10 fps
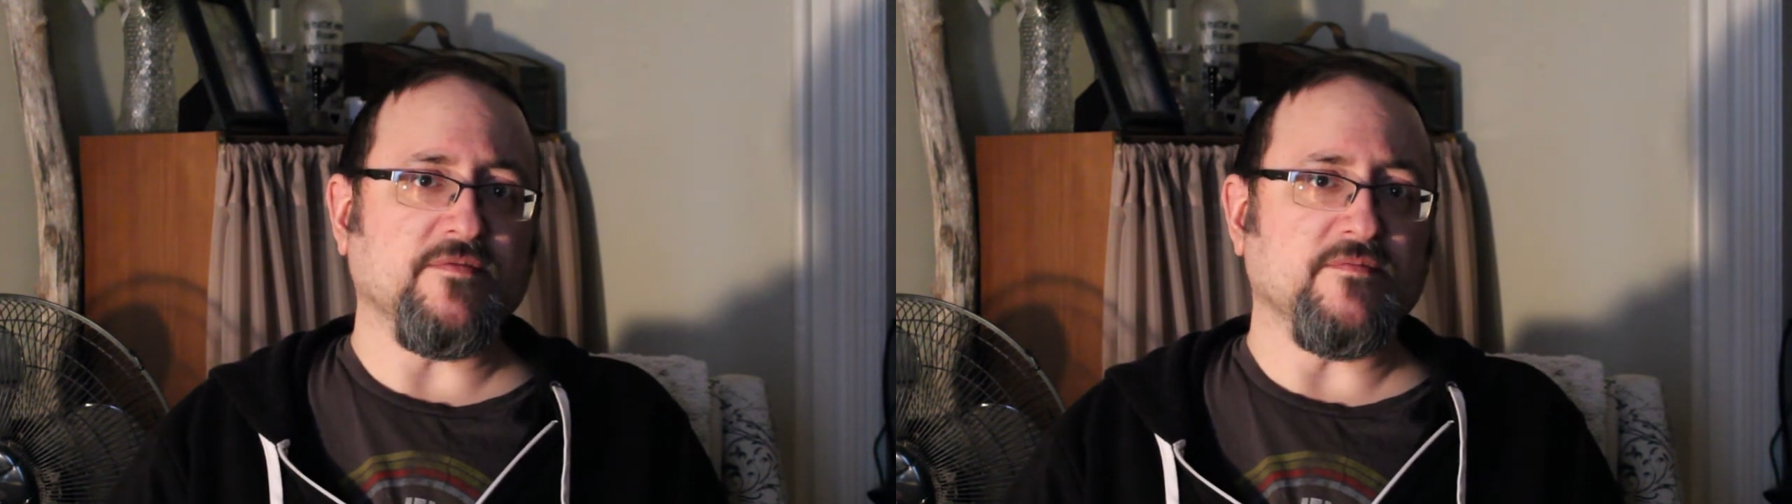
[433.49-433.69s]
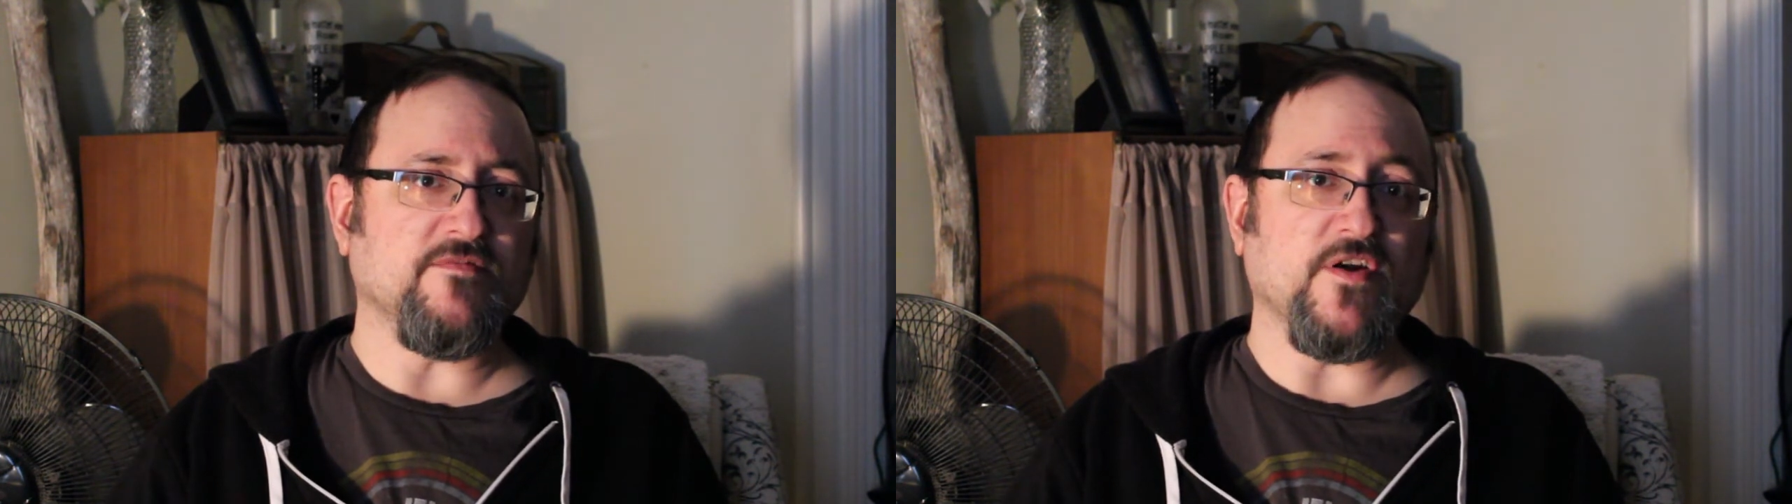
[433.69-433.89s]

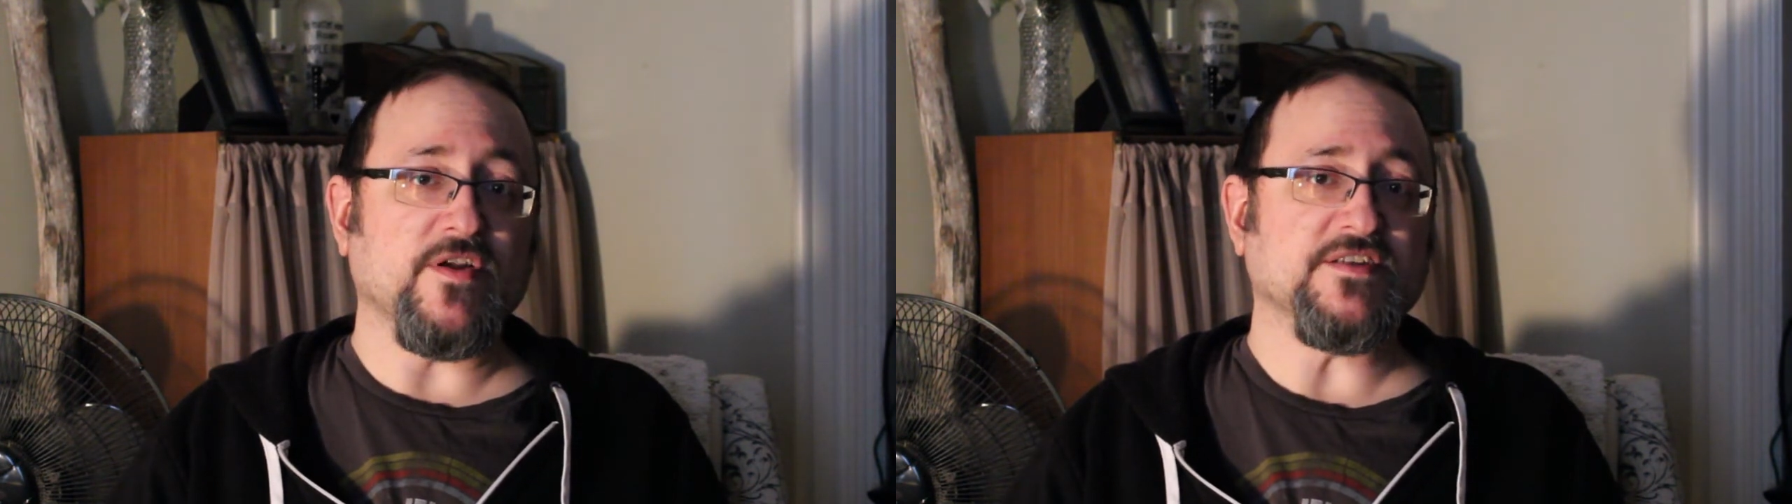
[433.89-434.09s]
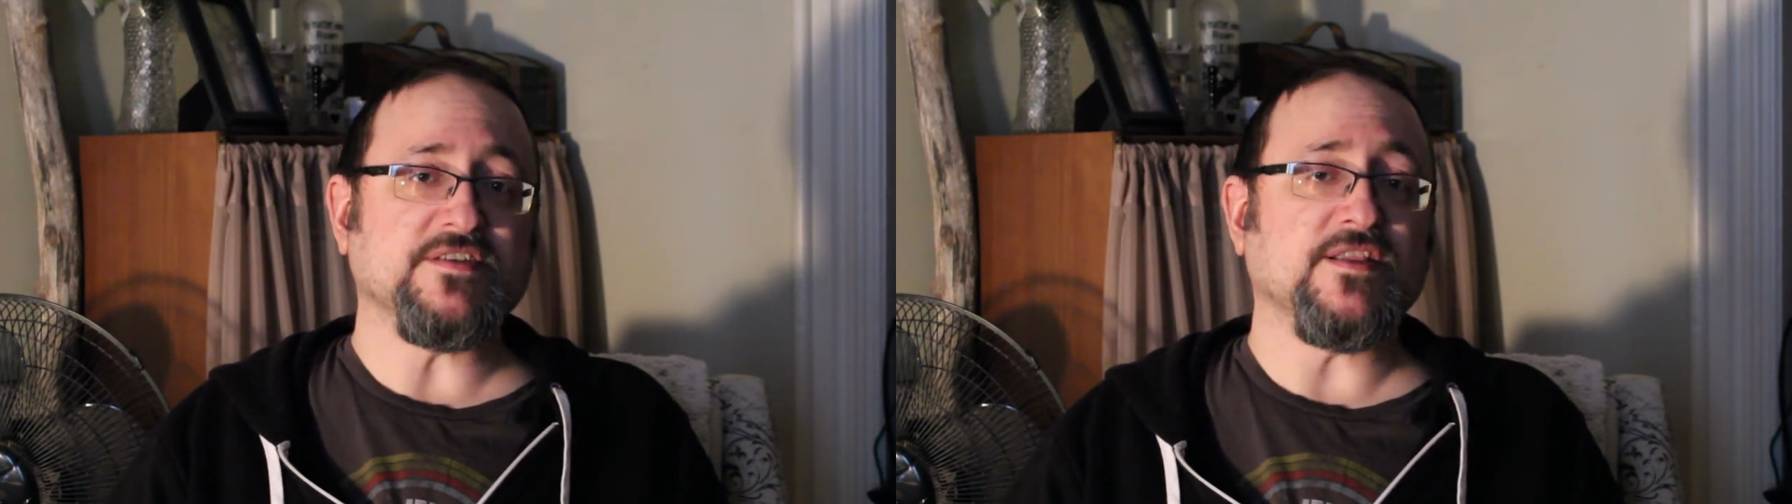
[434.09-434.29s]

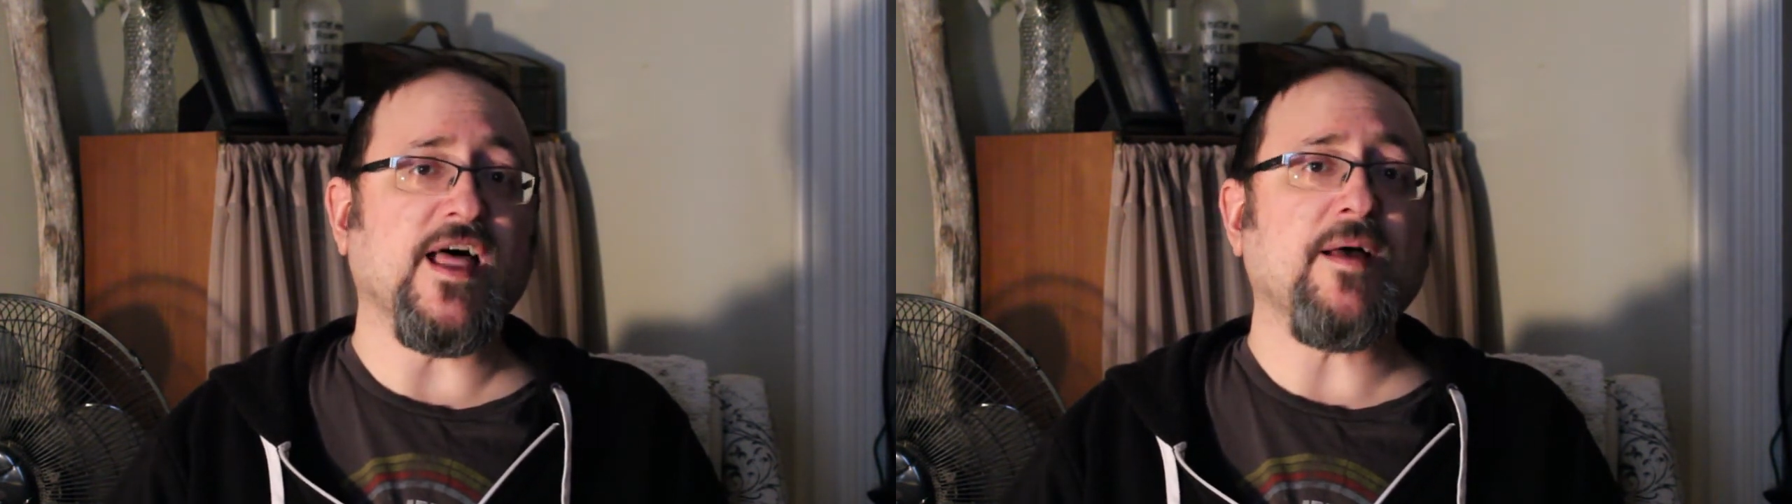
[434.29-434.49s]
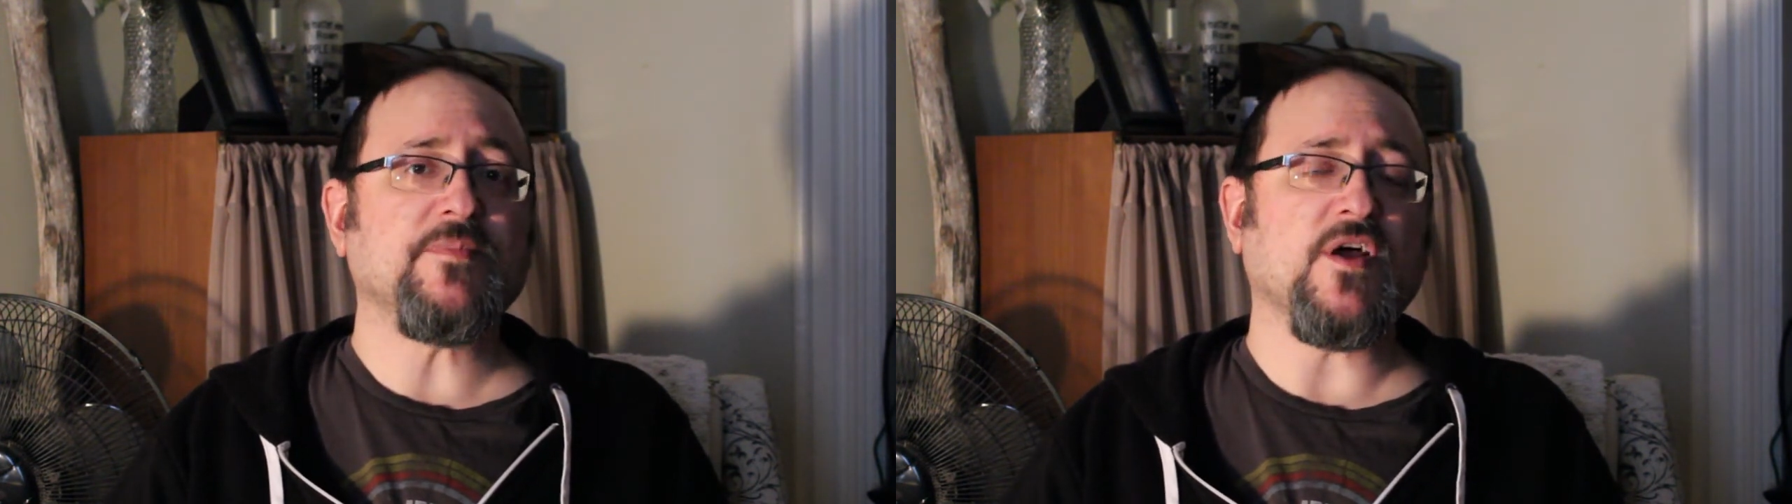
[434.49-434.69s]
various
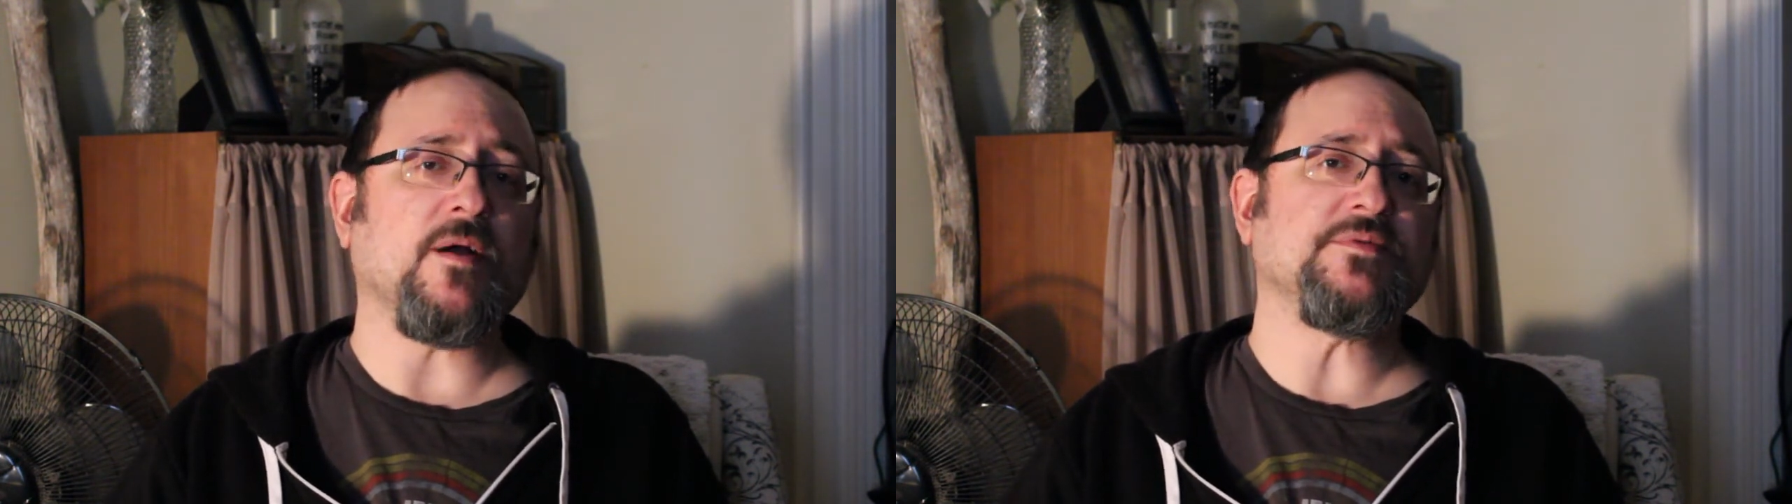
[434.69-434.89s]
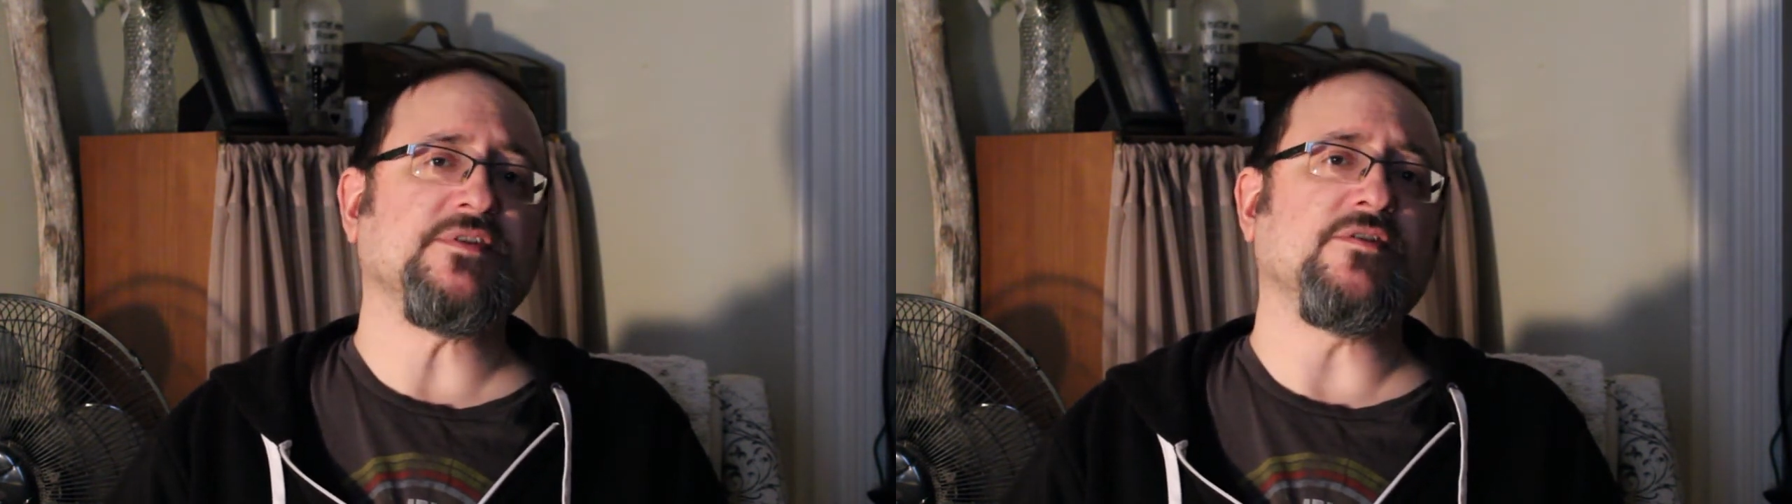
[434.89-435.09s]

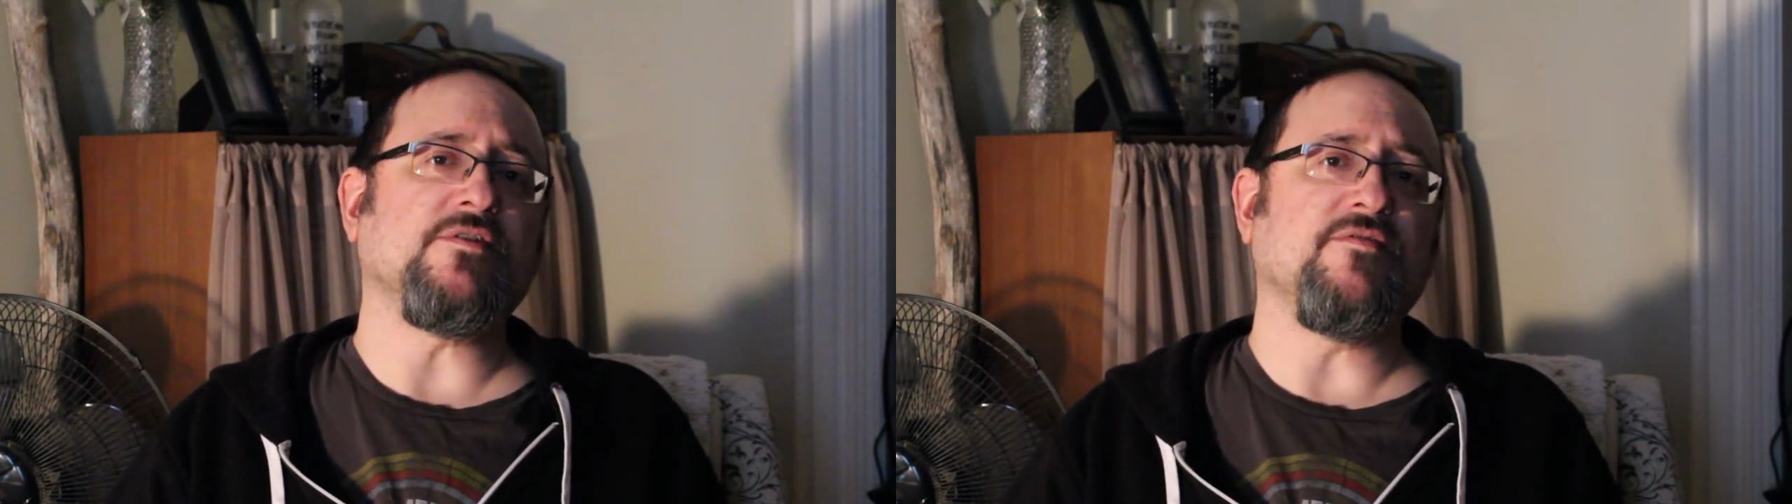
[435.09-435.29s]
laptops that are